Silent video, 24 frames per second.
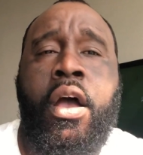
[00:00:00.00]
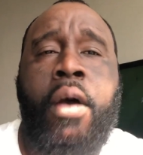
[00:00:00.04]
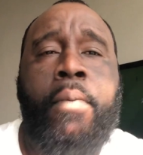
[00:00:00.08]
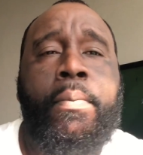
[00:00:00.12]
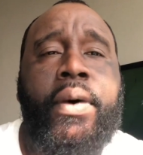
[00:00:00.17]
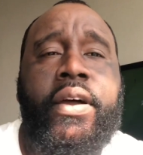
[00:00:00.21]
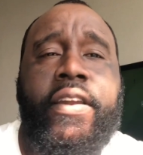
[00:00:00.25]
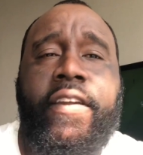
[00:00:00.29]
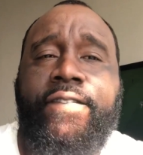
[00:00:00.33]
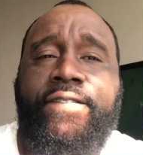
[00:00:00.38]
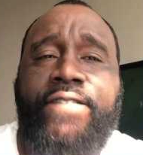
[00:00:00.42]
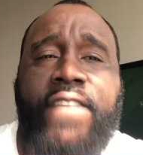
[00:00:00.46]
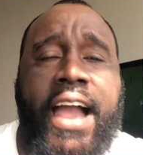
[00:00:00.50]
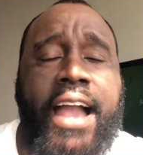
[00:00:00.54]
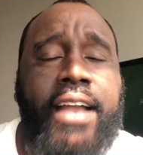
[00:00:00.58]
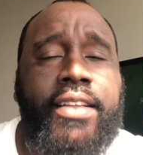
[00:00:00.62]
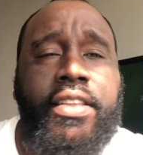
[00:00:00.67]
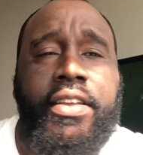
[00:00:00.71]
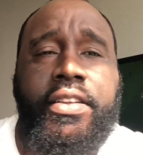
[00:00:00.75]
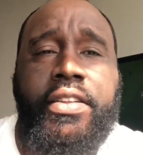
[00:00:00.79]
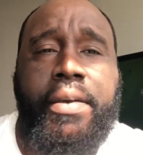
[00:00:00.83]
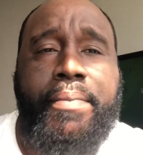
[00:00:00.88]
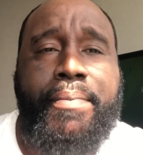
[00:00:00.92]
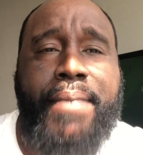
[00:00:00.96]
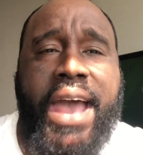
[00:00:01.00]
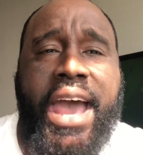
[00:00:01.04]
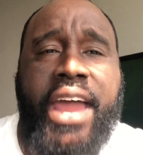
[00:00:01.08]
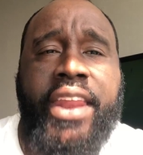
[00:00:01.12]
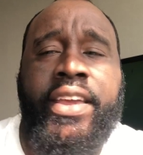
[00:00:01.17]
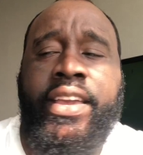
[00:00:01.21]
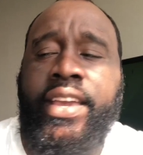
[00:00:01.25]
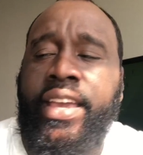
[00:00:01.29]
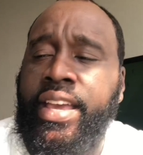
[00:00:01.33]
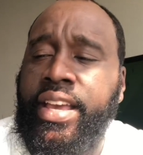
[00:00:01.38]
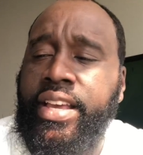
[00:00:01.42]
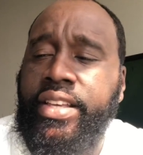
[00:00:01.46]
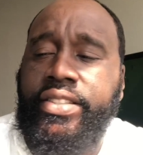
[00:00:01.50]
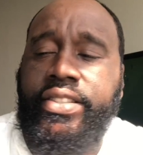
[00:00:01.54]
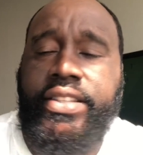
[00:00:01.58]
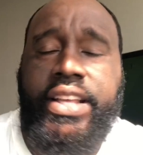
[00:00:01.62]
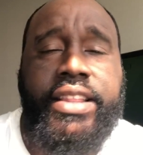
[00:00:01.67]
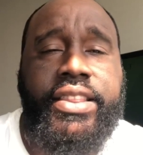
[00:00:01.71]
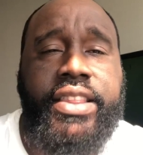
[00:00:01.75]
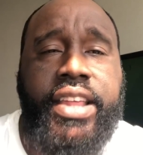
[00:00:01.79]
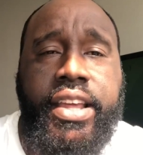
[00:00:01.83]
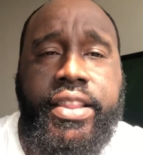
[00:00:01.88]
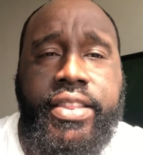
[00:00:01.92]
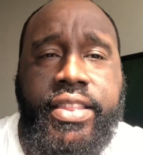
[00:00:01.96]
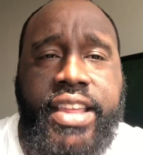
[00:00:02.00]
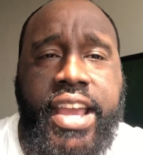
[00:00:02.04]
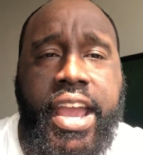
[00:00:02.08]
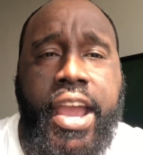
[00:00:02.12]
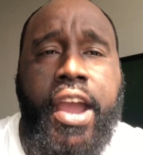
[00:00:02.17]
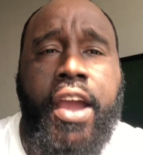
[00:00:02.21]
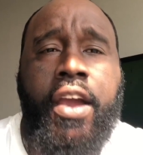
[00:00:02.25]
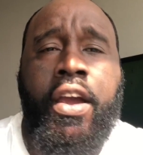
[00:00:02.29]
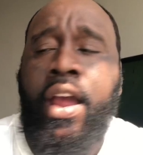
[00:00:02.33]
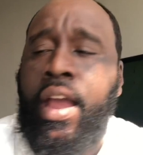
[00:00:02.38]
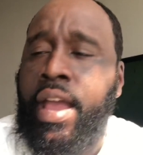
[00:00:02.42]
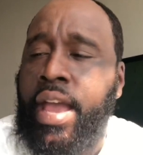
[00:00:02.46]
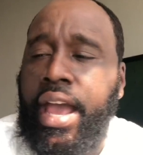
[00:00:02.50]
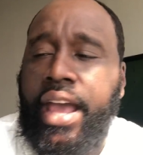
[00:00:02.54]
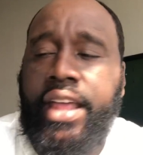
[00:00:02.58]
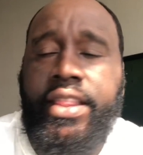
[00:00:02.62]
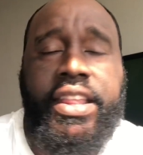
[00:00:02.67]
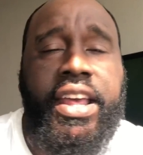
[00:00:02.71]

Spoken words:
But the fact of the matter is that they're there